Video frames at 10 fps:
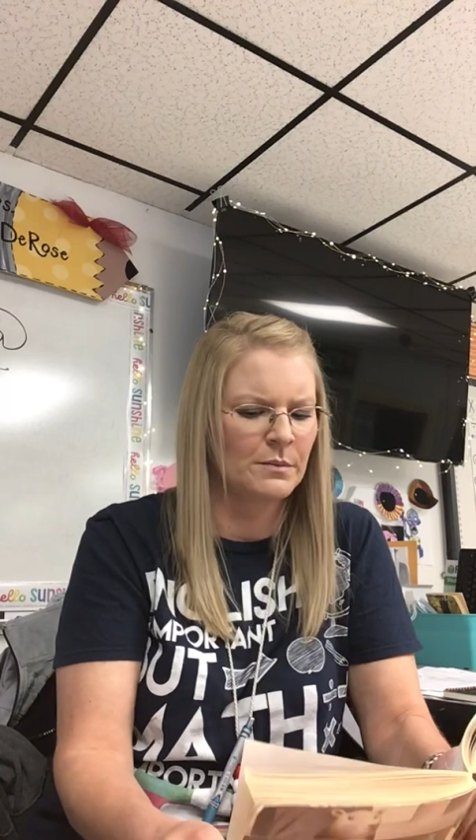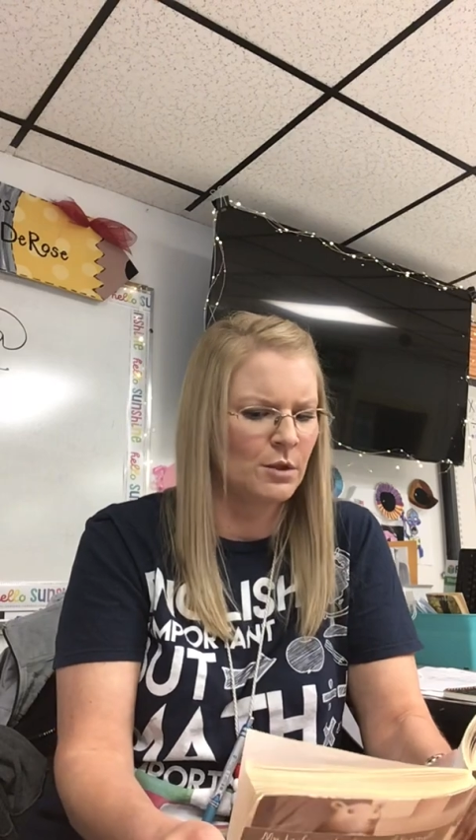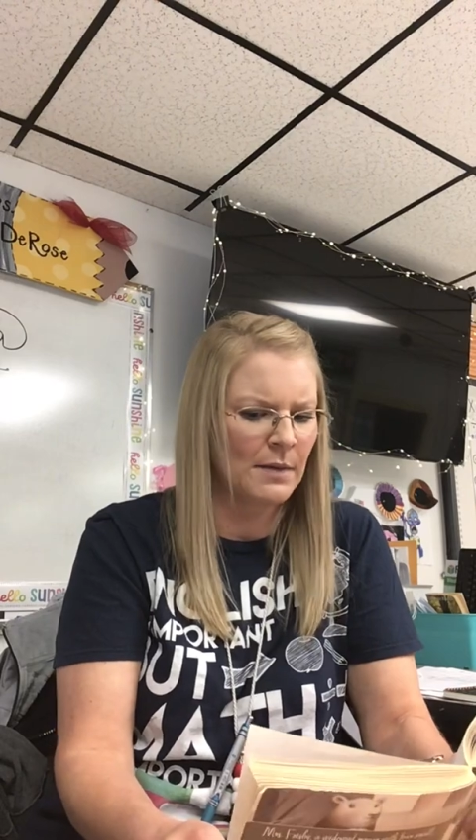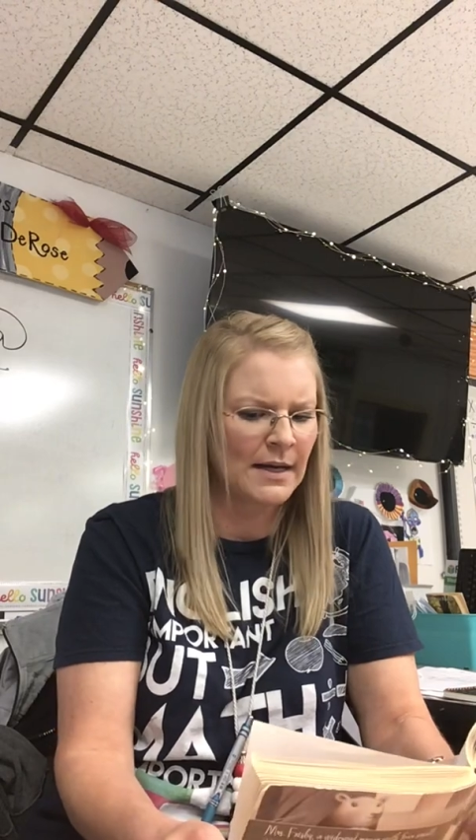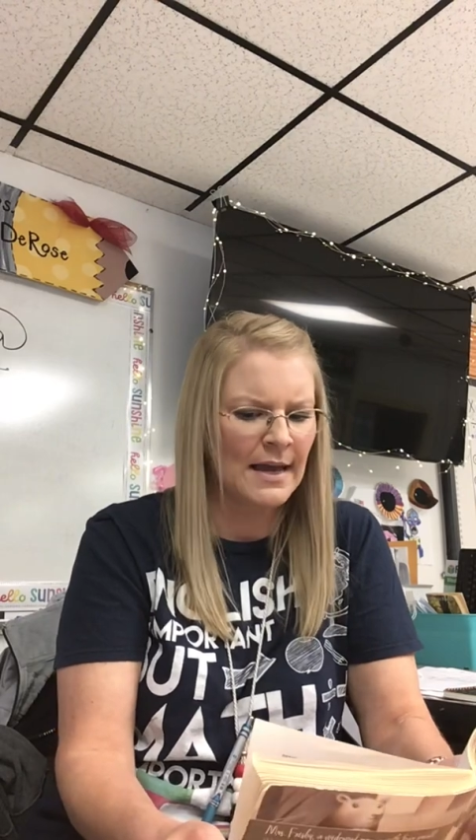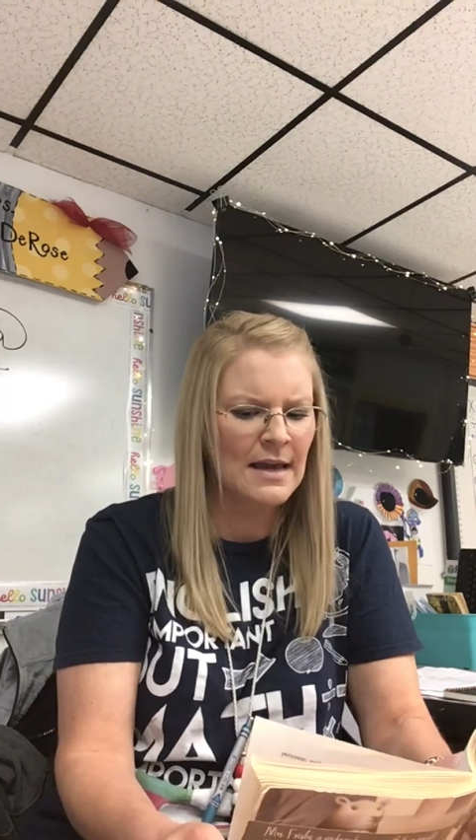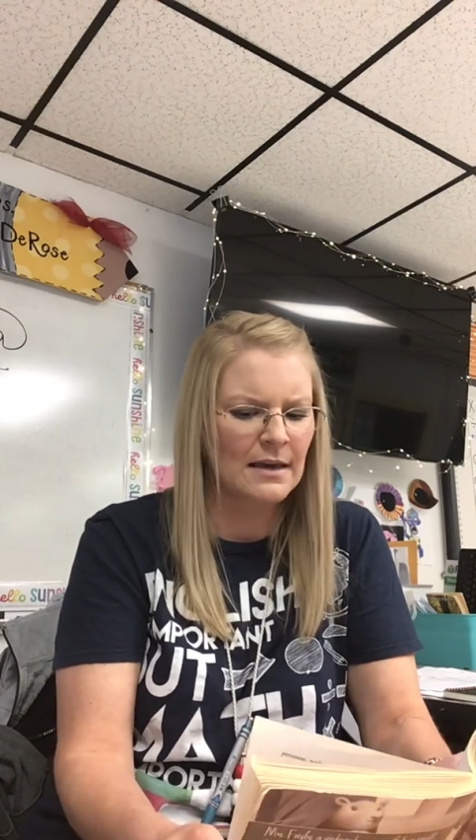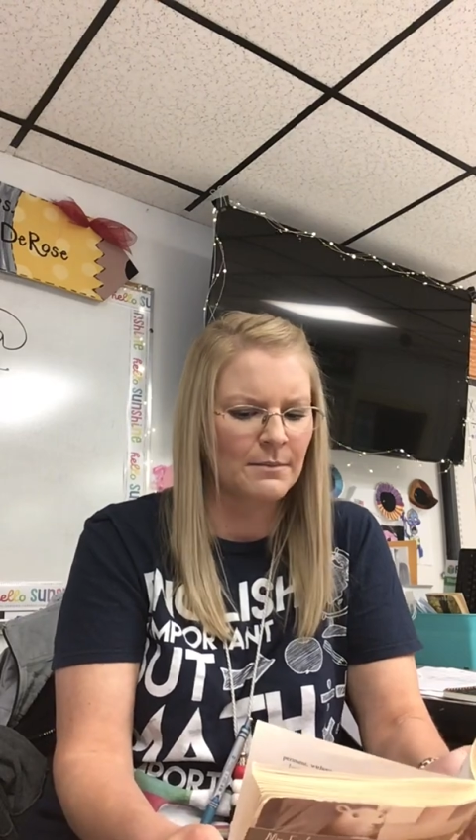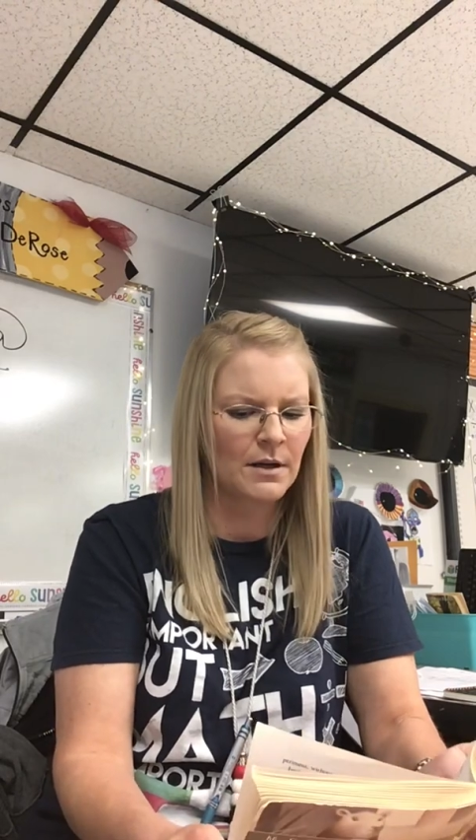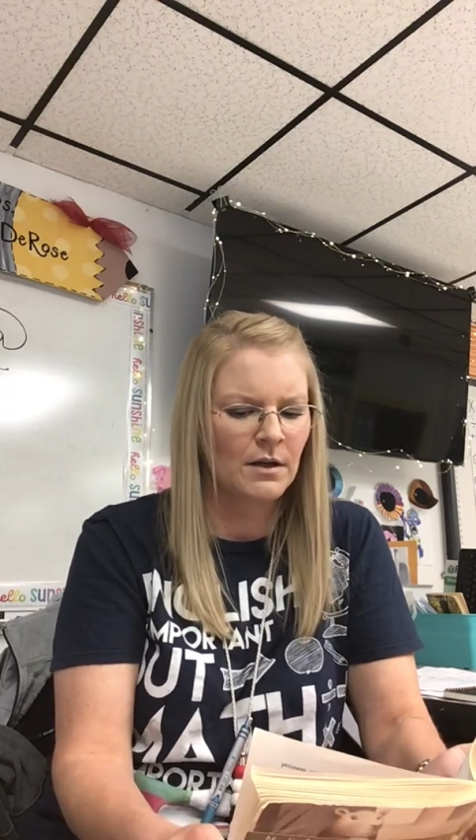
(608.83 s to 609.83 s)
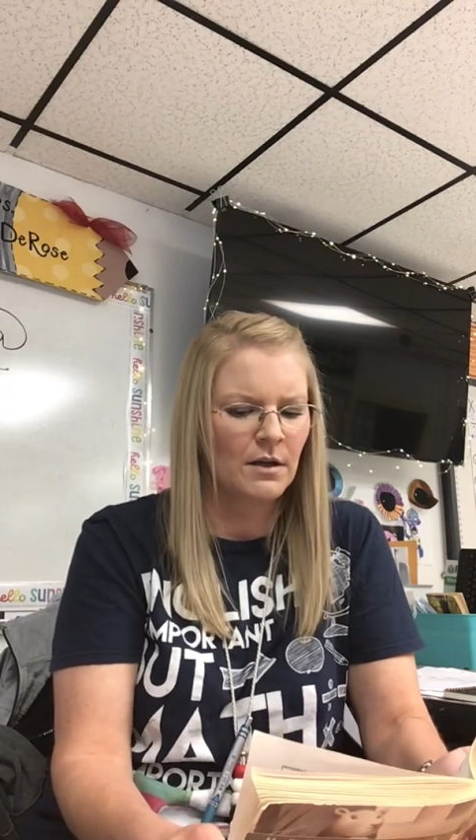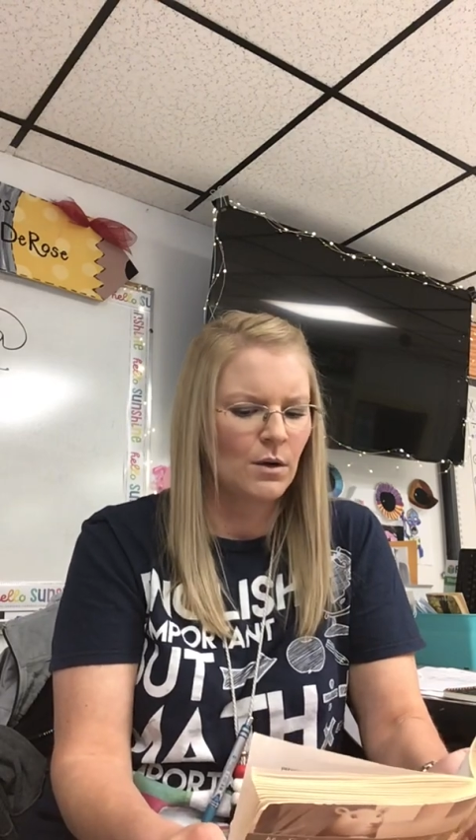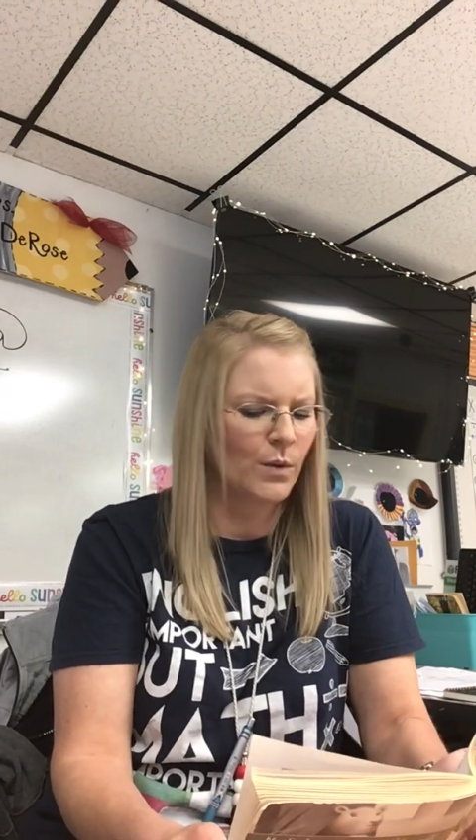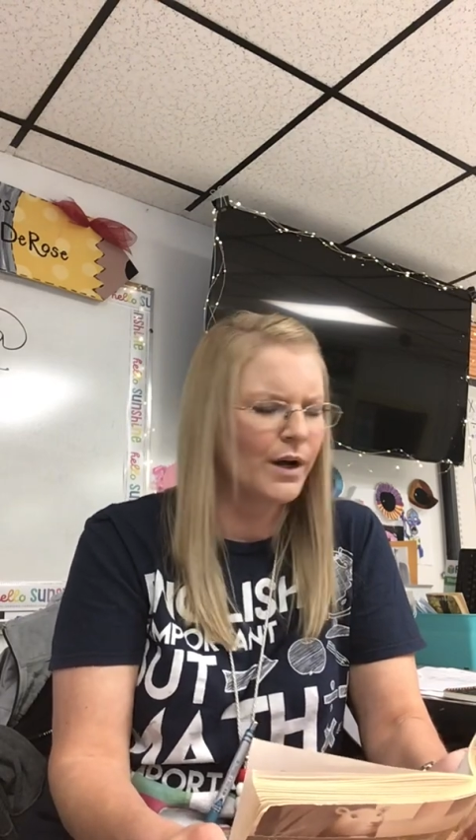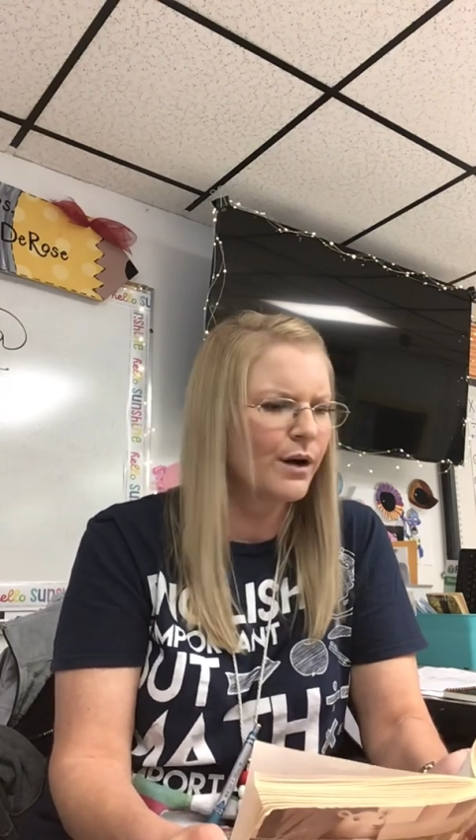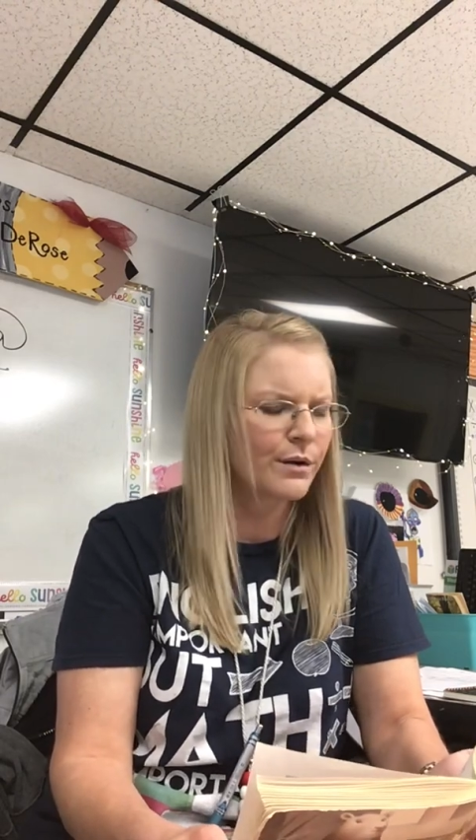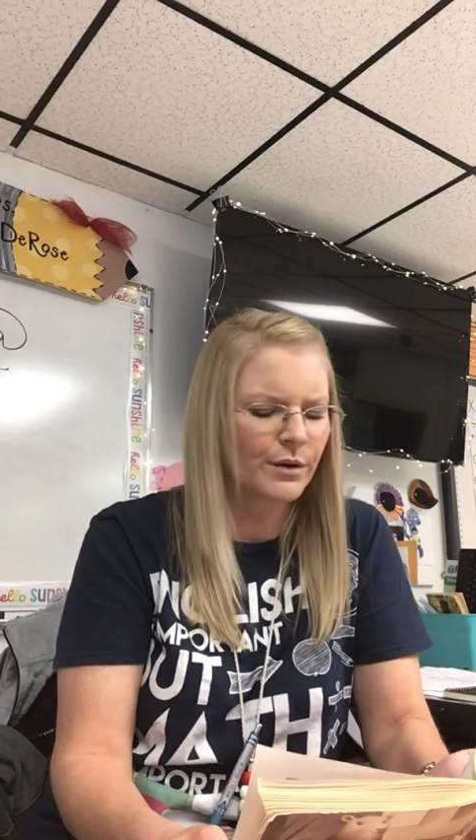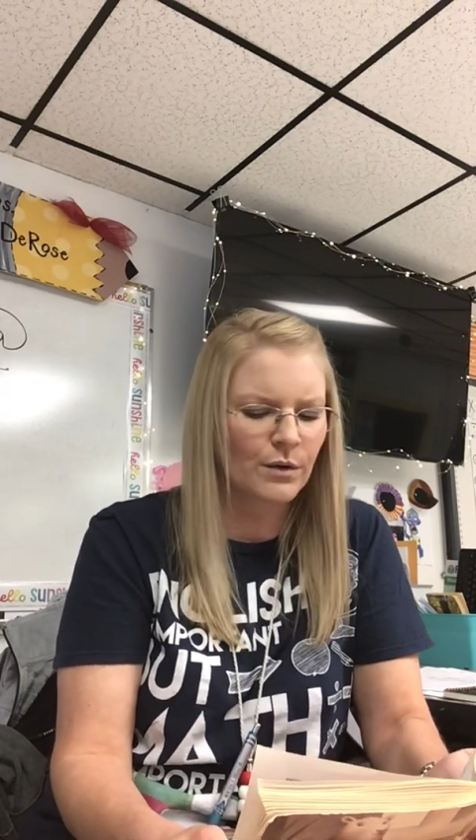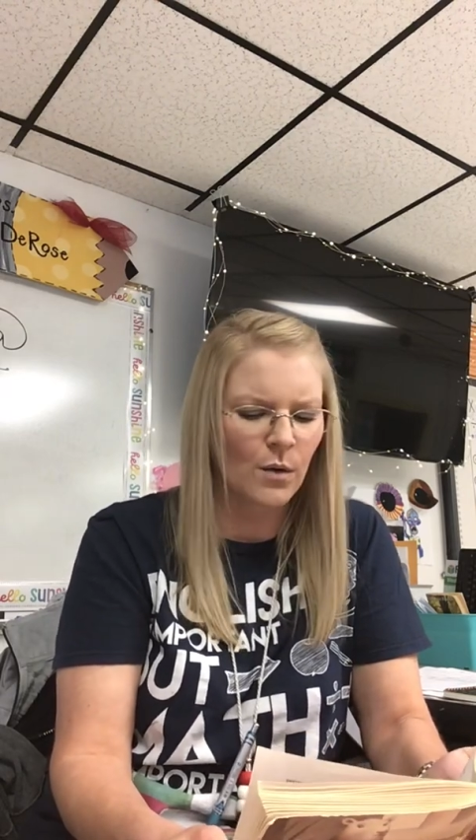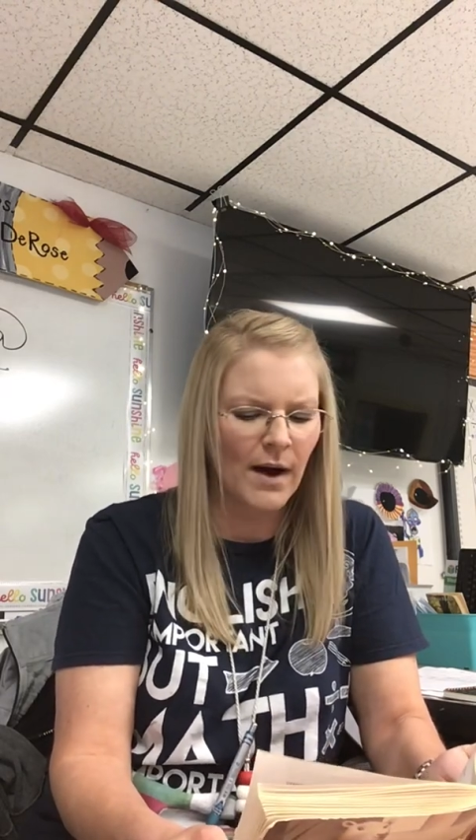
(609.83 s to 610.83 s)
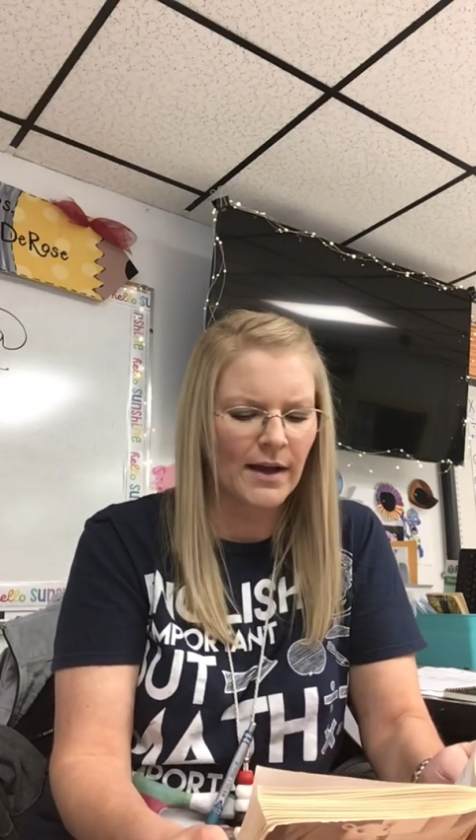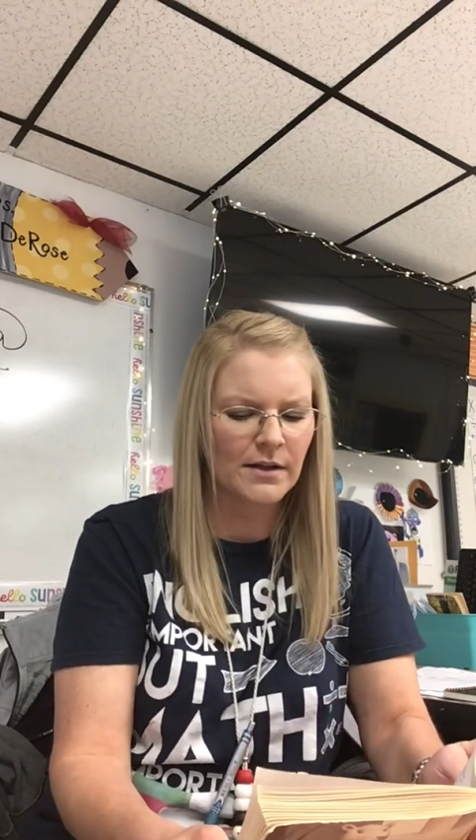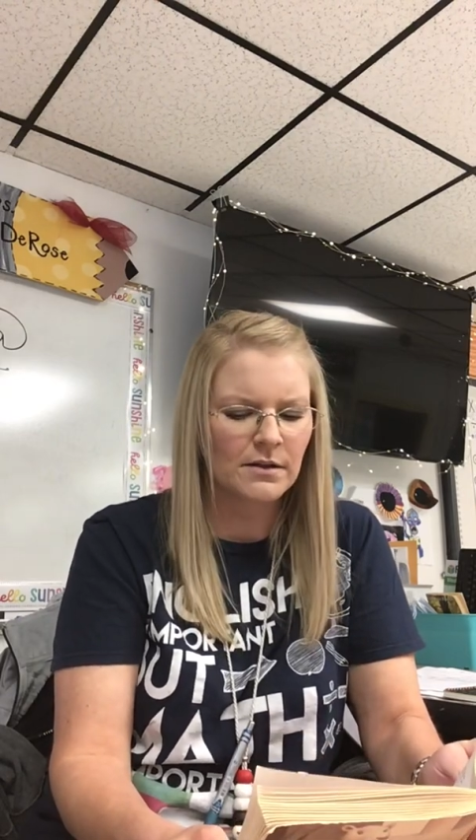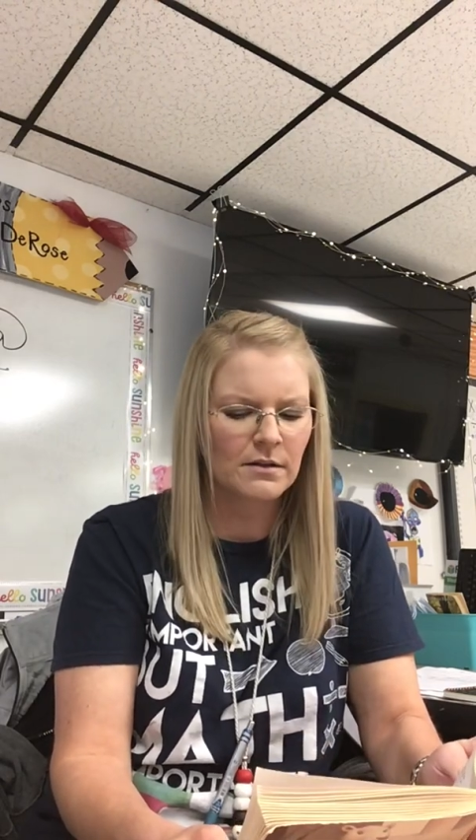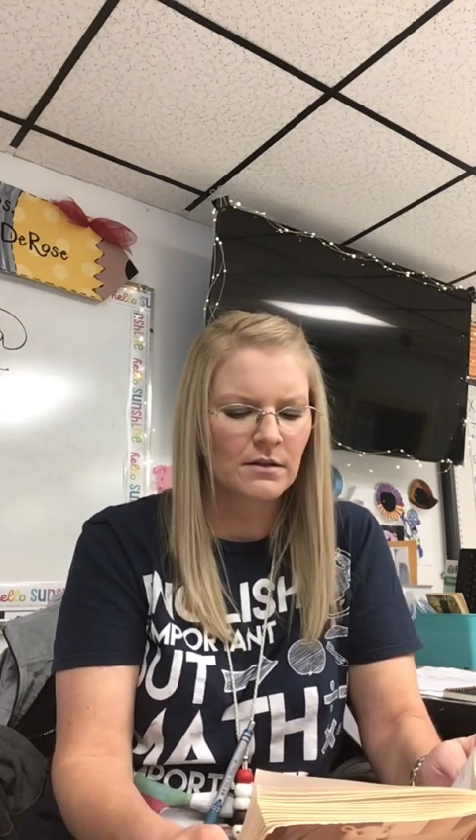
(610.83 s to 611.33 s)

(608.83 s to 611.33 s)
knew my name. We all grew quiet.